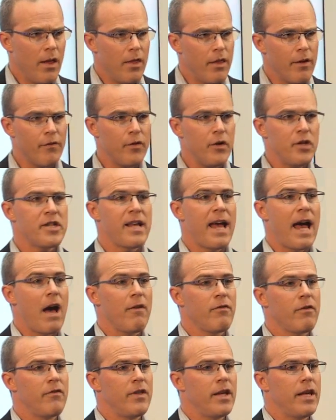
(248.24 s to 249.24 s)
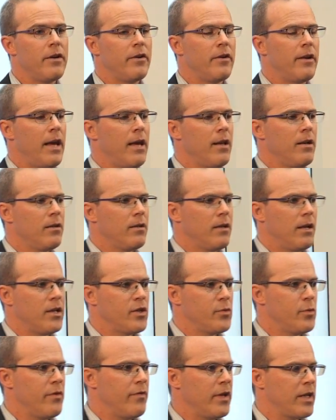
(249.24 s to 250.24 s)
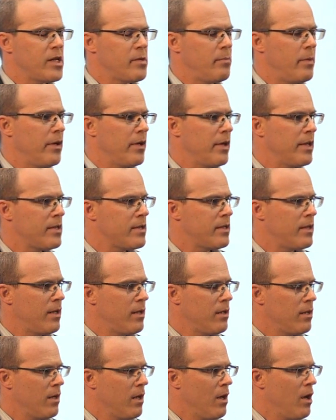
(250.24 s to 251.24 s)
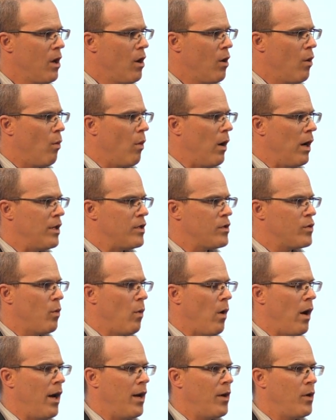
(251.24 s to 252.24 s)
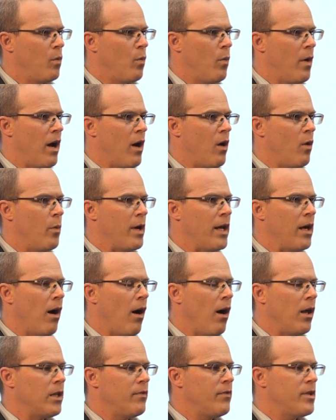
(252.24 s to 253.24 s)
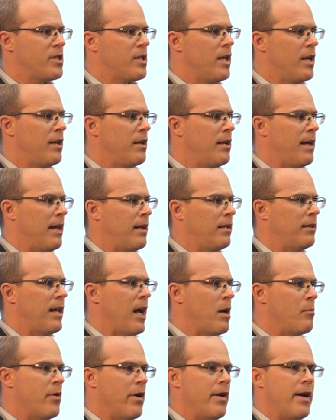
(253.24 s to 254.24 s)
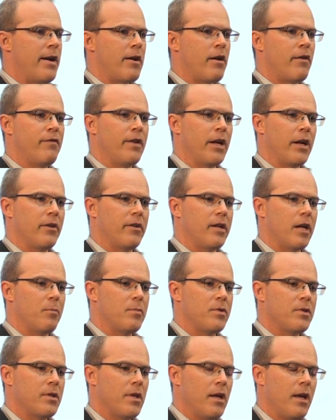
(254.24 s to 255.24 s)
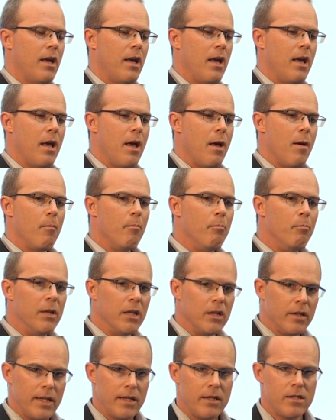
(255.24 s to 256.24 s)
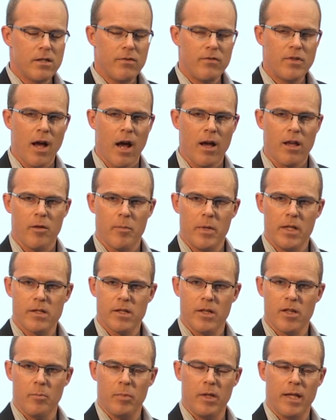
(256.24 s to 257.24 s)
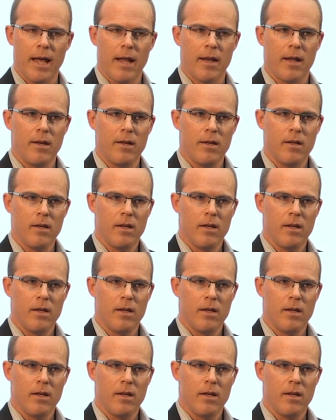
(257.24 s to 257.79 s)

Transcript: The first half of the internet, as we've experienced it, was one where we all of a sudden had a library at our fingertips. Billions of documents on the planet,